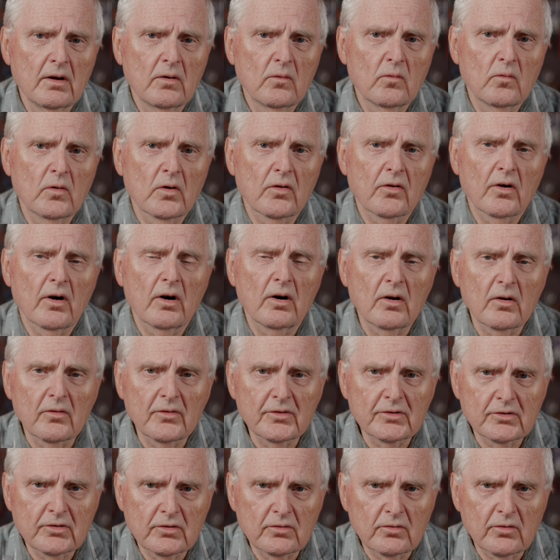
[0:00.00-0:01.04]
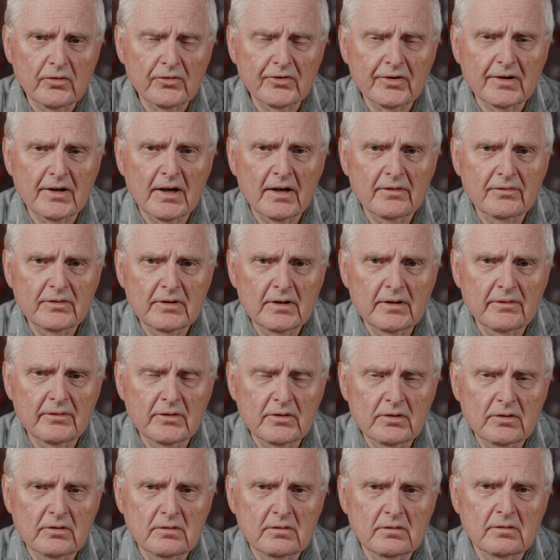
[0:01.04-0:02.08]
with all the tools that I've given
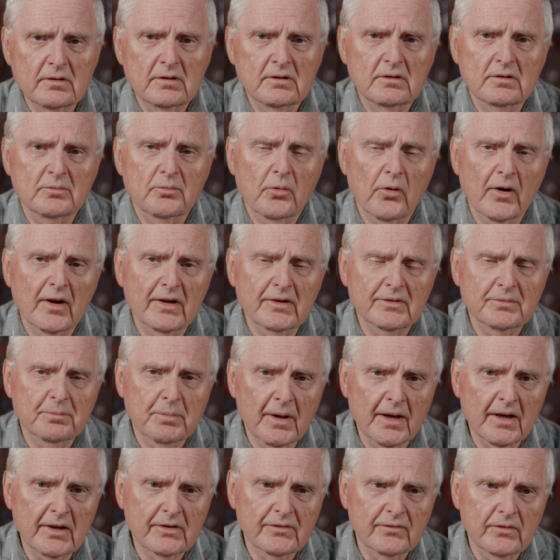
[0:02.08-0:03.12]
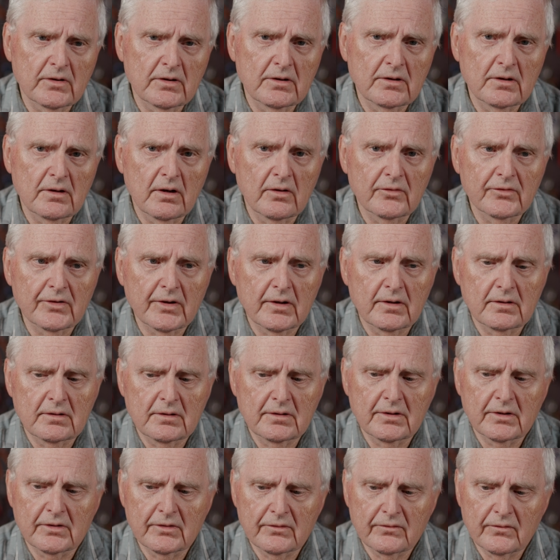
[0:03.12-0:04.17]
you in the past videos and
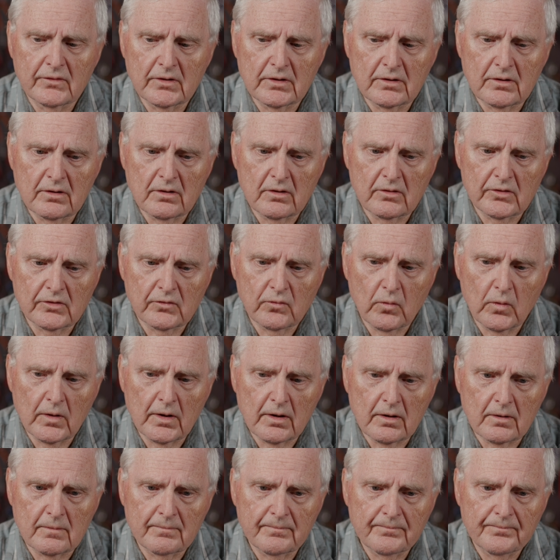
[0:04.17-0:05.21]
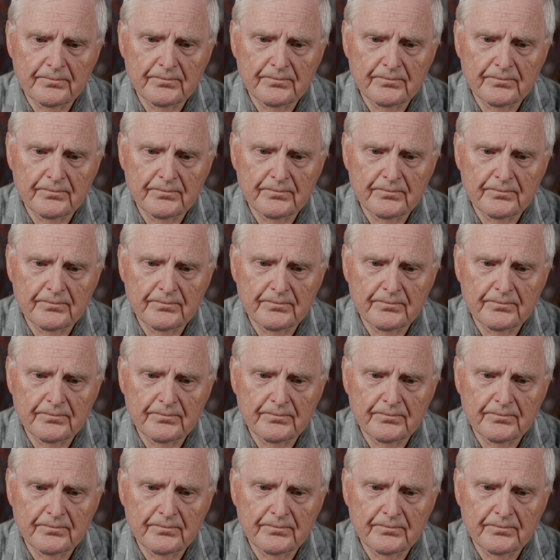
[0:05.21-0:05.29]
this video as well.